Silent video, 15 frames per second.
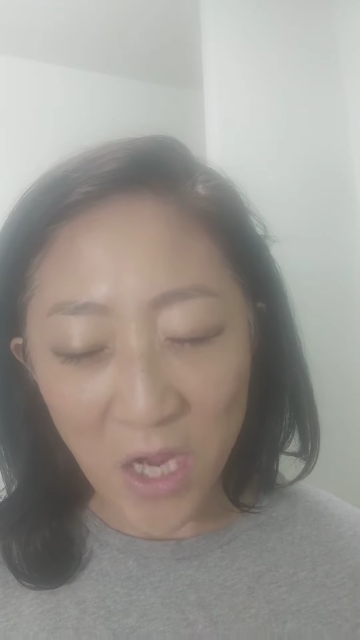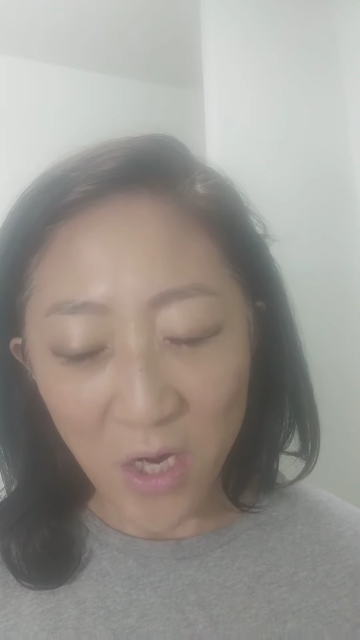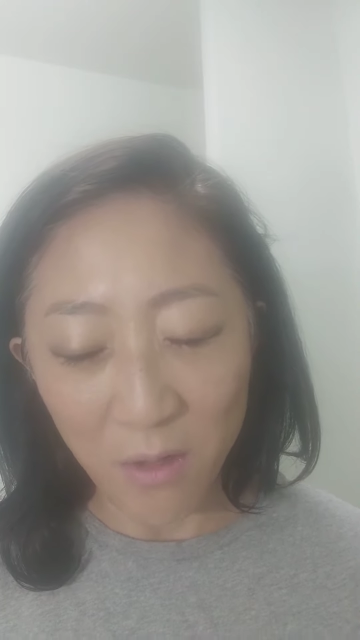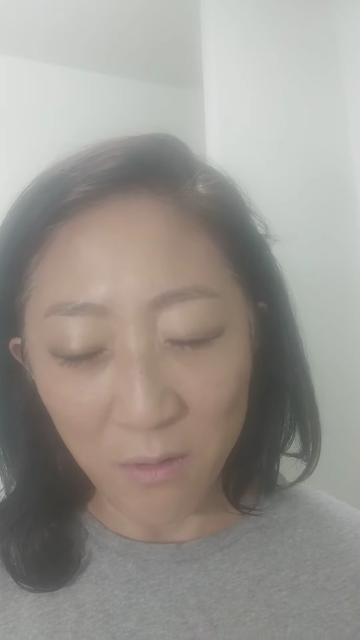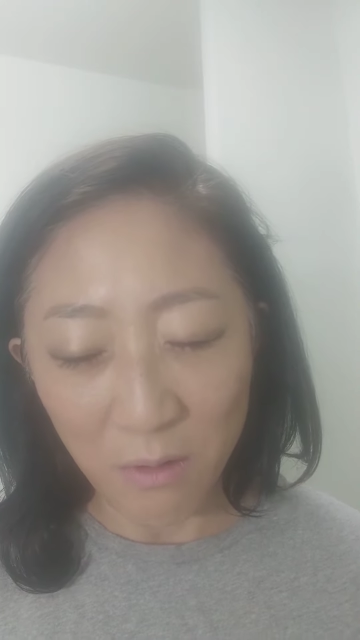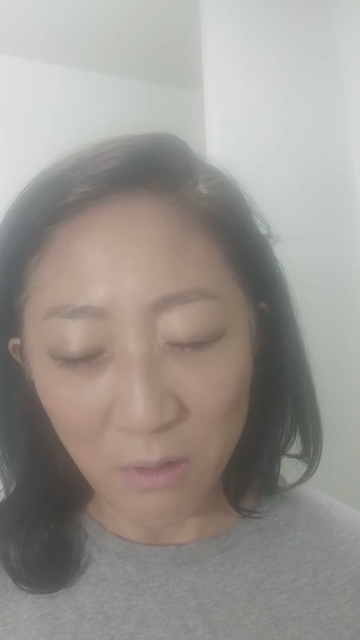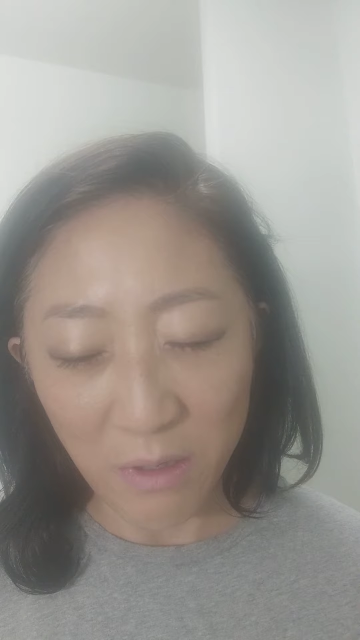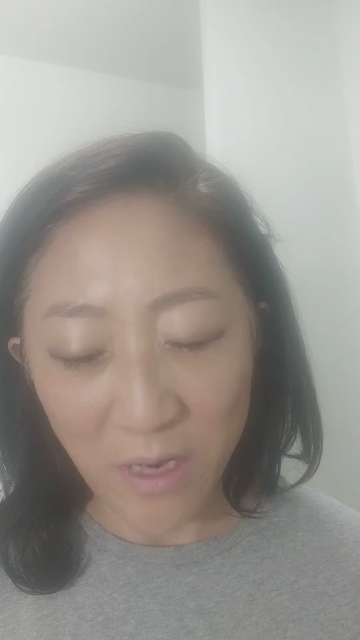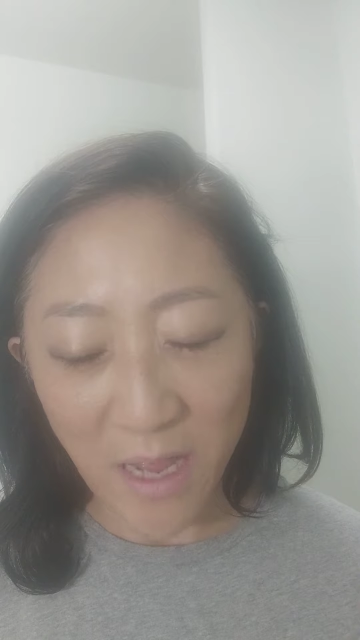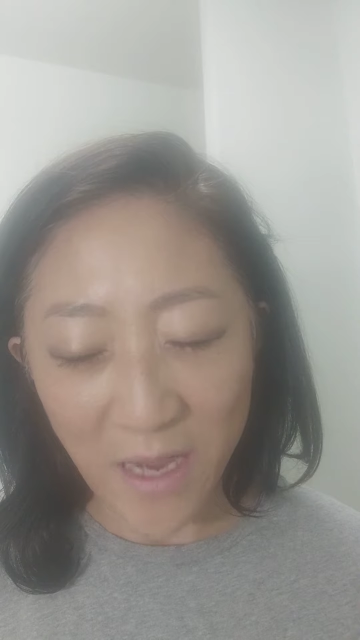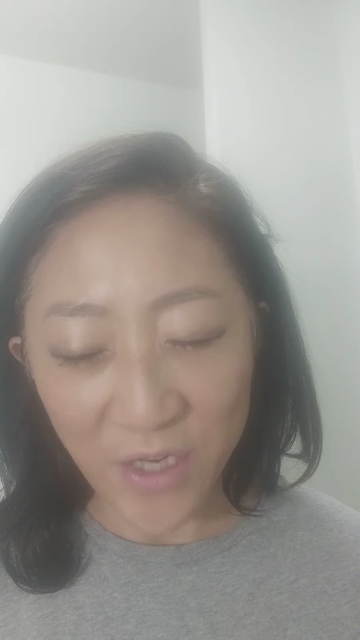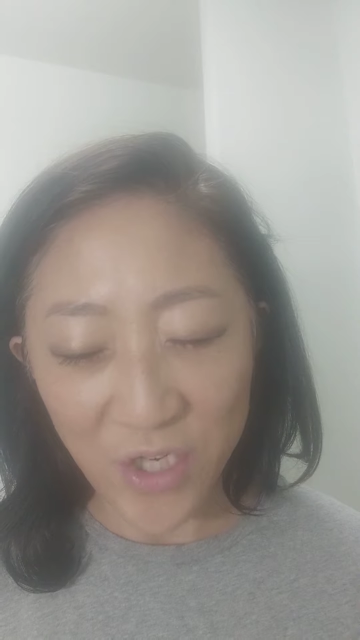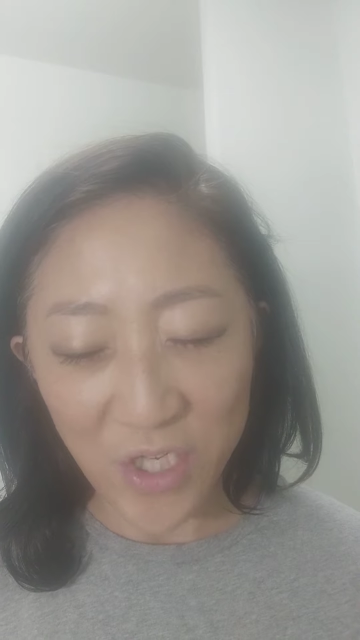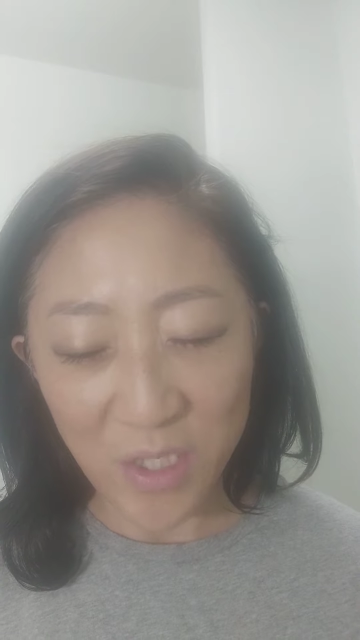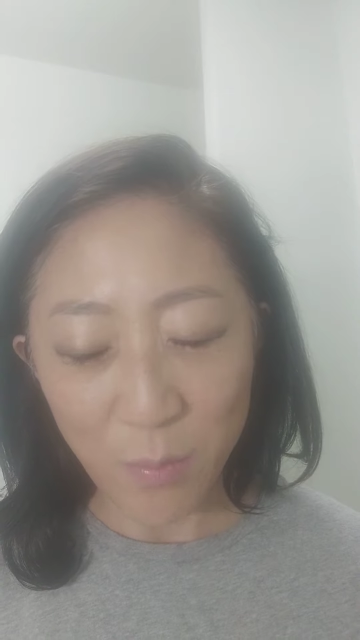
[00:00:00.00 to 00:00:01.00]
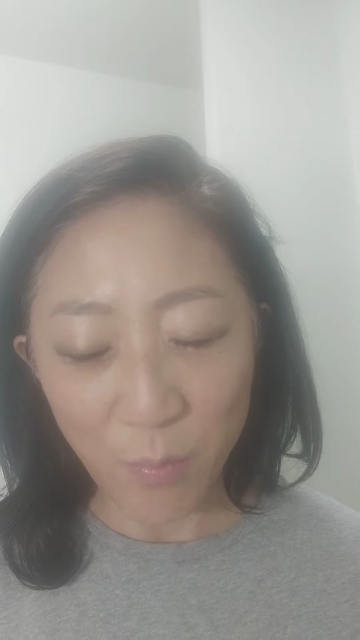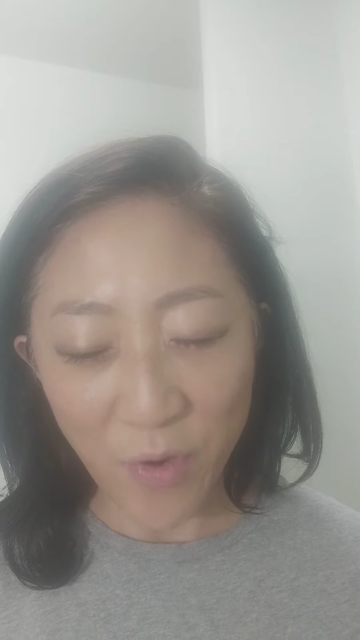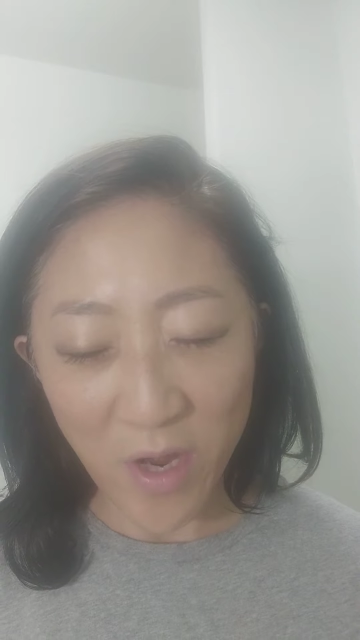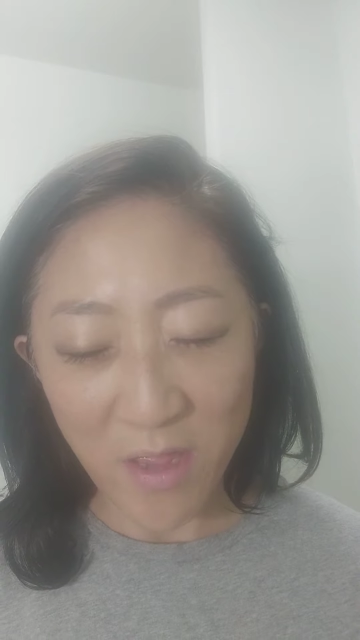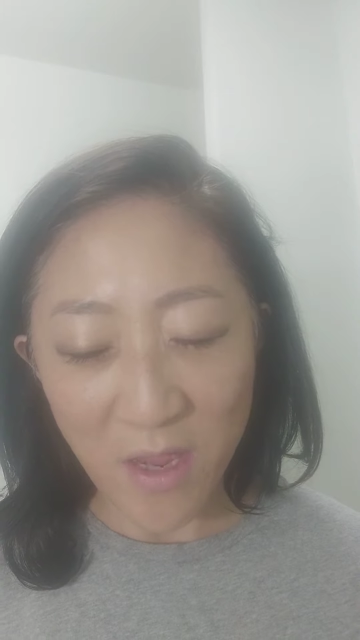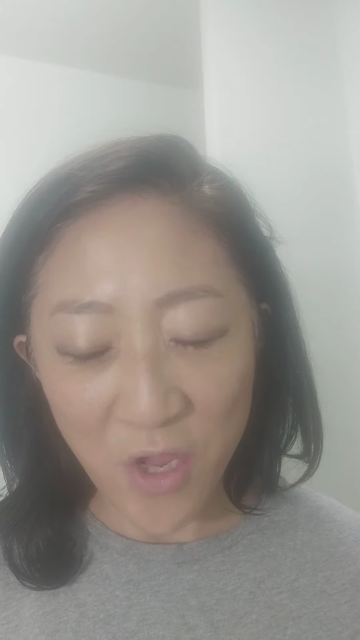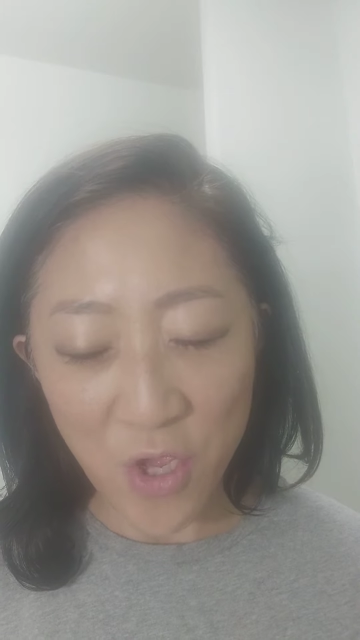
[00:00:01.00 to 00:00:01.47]
Lord, I just
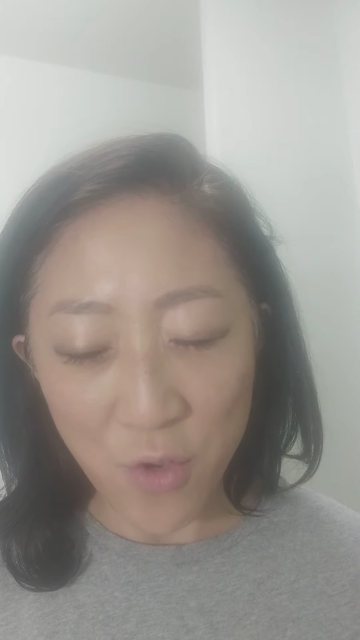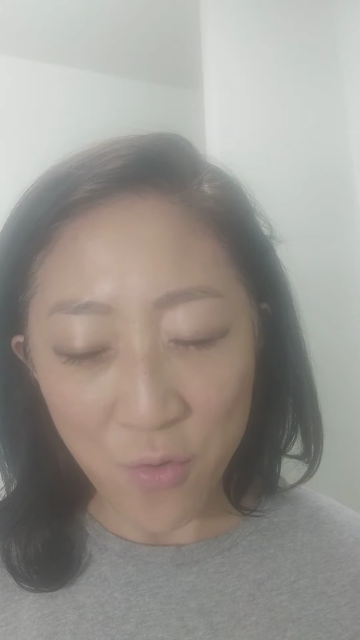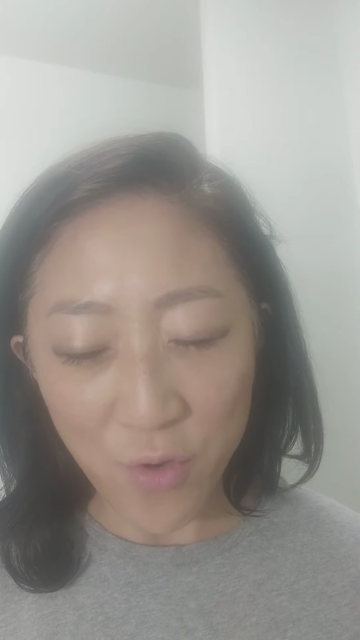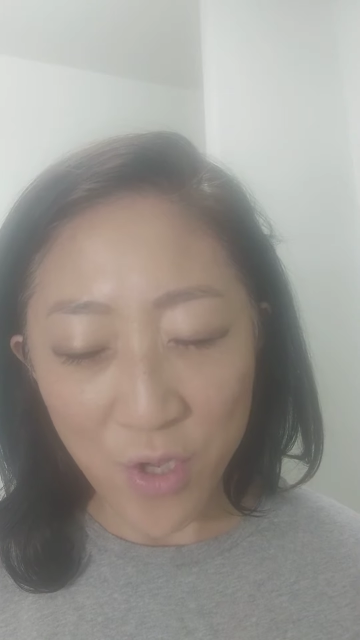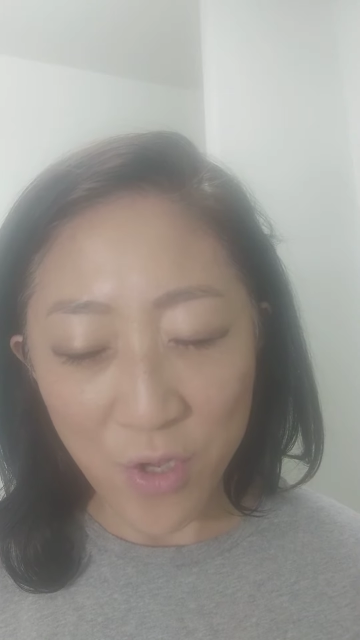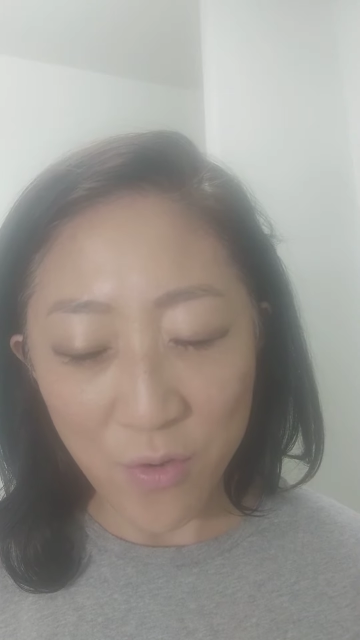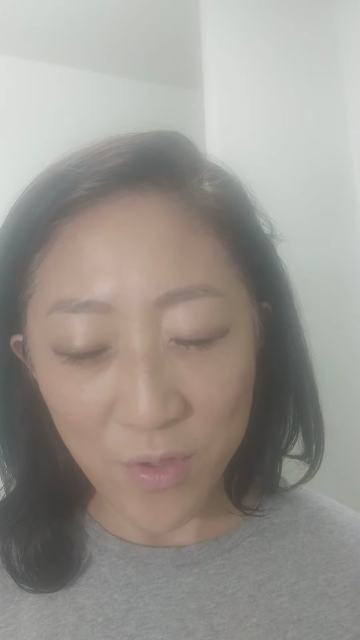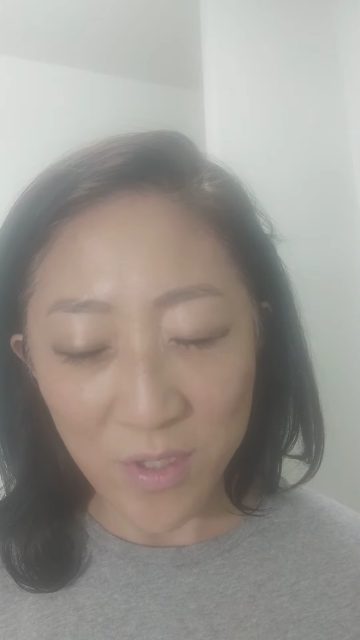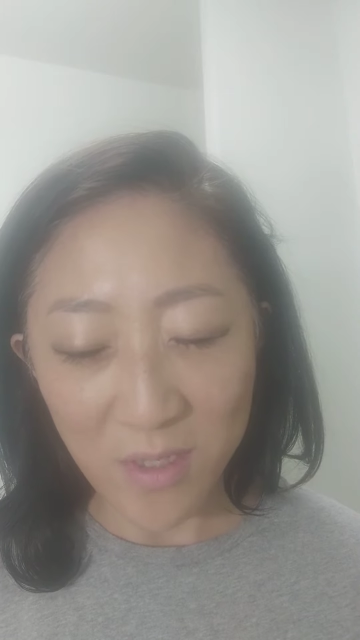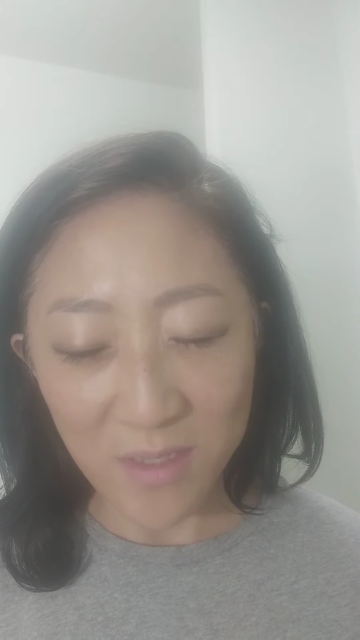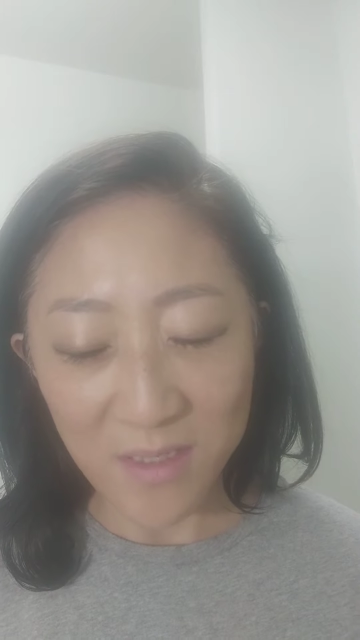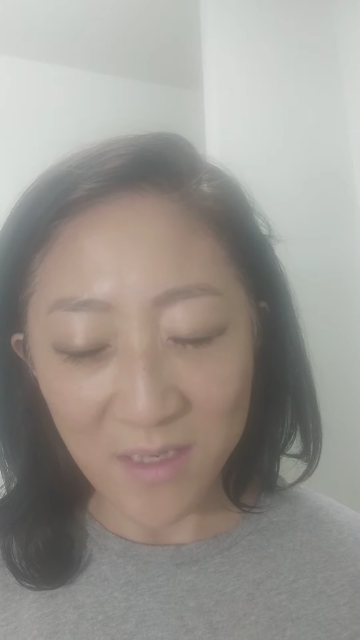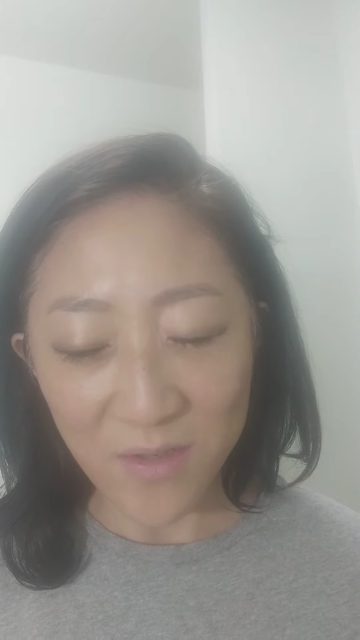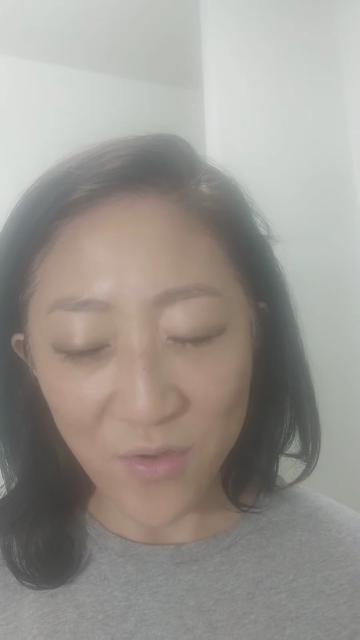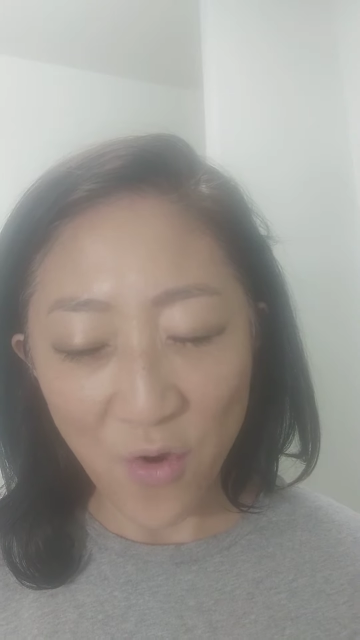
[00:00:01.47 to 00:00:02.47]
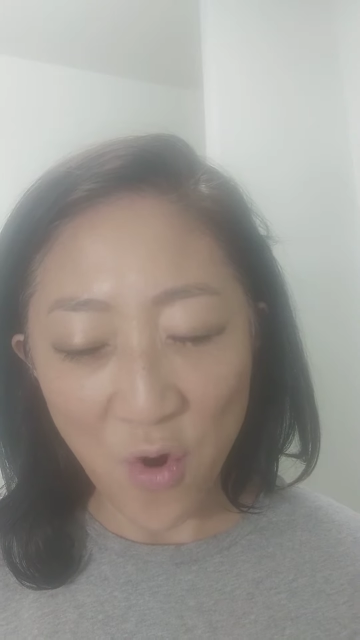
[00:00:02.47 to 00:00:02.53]
pray that you will use us as